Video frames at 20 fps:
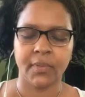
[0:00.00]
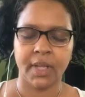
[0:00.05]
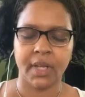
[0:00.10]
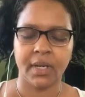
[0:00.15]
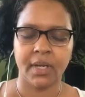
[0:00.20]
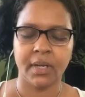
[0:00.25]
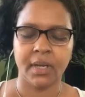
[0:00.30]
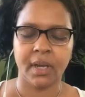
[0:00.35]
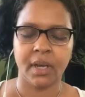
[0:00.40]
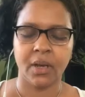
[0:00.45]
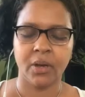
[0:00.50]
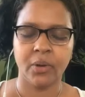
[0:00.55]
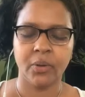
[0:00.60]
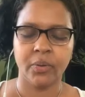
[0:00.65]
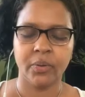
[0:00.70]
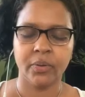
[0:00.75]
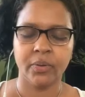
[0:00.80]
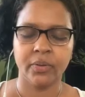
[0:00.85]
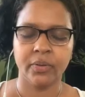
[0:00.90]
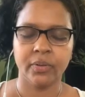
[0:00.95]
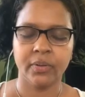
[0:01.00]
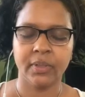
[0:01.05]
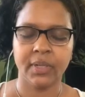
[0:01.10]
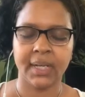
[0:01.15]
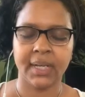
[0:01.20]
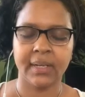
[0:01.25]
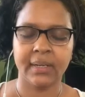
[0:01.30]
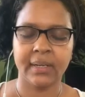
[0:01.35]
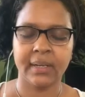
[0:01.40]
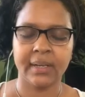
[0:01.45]
And now
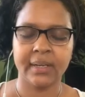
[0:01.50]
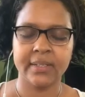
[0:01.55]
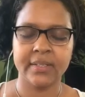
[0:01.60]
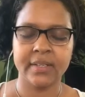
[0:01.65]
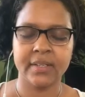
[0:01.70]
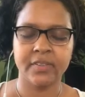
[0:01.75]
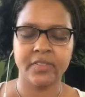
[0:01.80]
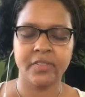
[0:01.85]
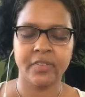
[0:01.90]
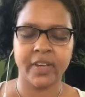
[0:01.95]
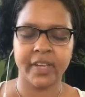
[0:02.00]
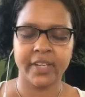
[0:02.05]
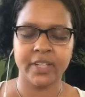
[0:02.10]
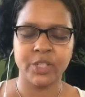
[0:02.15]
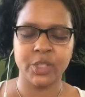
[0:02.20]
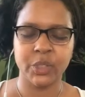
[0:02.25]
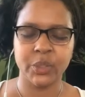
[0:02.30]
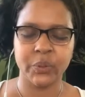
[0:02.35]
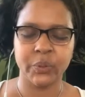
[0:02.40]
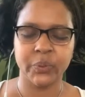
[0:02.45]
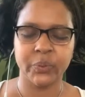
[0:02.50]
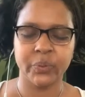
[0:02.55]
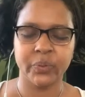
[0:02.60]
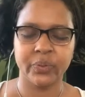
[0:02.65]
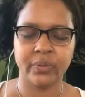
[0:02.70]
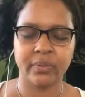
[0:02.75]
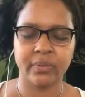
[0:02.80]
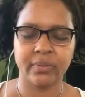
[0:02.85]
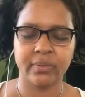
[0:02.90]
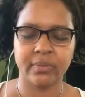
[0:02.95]
I'd like to invite you
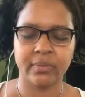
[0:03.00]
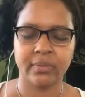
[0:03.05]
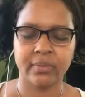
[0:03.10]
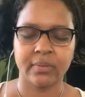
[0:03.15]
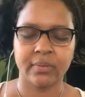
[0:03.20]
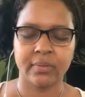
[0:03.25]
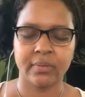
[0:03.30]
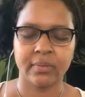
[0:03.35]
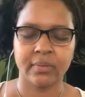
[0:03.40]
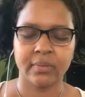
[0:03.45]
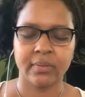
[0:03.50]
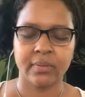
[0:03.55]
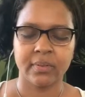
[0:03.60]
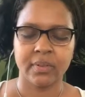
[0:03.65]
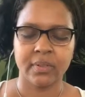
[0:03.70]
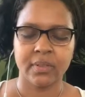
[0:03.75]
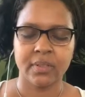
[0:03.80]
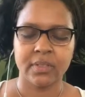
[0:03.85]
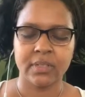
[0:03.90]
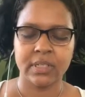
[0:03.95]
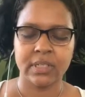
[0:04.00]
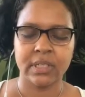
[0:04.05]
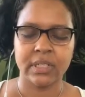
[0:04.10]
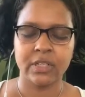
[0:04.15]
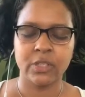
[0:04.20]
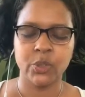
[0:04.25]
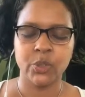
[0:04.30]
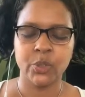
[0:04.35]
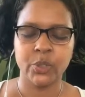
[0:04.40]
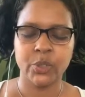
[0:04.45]
to
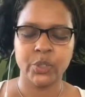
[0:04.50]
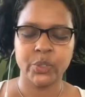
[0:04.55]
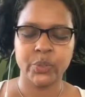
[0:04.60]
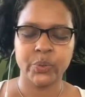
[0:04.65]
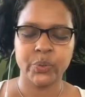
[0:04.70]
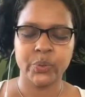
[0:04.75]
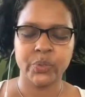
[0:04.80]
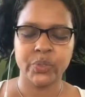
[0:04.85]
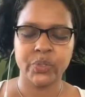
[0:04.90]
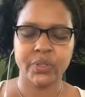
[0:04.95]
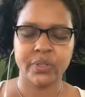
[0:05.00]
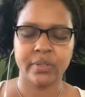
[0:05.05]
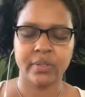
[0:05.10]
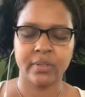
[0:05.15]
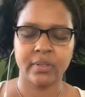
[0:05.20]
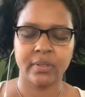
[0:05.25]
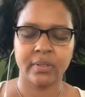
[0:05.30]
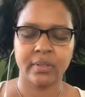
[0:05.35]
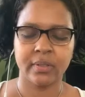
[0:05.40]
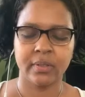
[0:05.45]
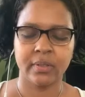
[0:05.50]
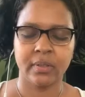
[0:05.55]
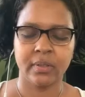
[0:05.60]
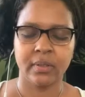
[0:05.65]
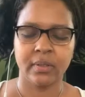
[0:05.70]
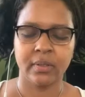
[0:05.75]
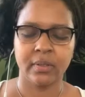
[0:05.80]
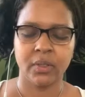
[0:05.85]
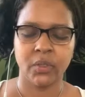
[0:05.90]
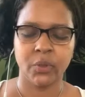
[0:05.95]
introduce
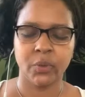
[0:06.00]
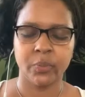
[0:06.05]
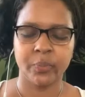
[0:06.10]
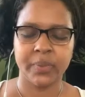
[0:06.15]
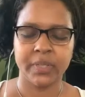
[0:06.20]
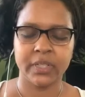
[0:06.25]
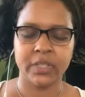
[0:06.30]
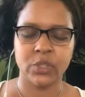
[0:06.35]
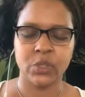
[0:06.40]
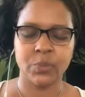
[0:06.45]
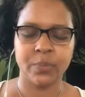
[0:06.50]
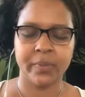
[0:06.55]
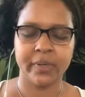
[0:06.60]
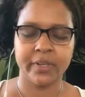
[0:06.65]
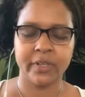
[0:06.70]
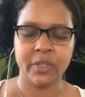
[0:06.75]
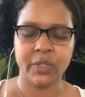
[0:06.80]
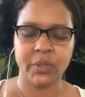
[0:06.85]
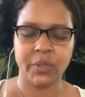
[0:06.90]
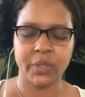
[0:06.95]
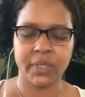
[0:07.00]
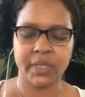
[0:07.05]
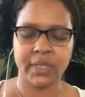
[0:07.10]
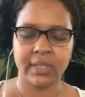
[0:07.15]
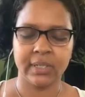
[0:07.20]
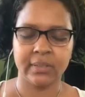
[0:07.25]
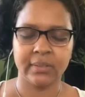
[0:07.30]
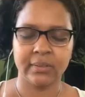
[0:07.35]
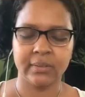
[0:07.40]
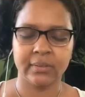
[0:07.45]
your Bij
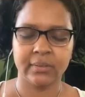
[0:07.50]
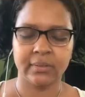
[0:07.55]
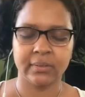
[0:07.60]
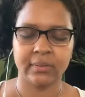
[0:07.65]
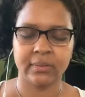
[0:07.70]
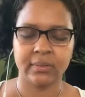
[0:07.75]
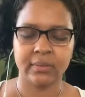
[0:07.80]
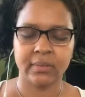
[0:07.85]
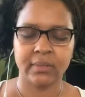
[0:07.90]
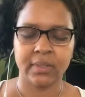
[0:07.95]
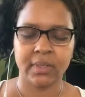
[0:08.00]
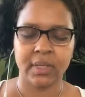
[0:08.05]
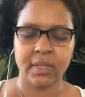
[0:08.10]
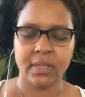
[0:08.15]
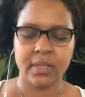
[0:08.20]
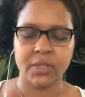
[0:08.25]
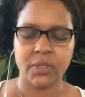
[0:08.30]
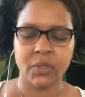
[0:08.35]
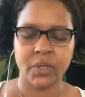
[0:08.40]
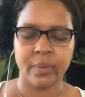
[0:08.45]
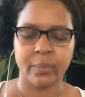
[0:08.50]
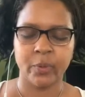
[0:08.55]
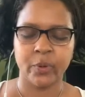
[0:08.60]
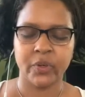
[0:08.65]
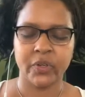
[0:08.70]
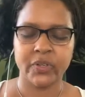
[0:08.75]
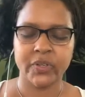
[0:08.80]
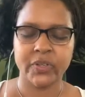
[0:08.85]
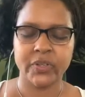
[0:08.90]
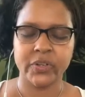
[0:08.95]
mantra. So I'm
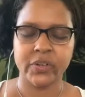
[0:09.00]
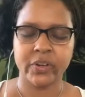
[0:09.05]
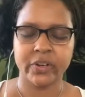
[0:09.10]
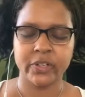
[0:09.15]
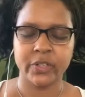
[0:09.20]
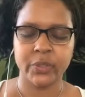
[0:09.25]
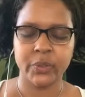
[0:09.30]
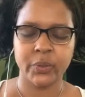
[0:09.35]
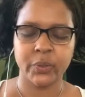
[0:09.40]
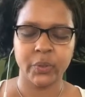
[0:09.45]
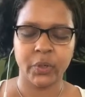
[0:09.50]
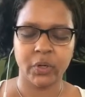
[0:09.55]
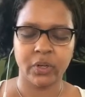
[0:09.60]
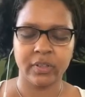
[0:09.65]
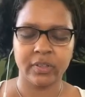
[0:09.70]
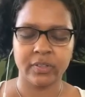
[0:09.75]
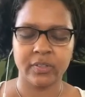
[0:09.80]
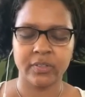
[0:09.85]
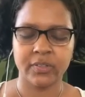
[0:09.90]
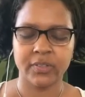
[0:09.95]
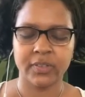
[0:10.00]
going to start you off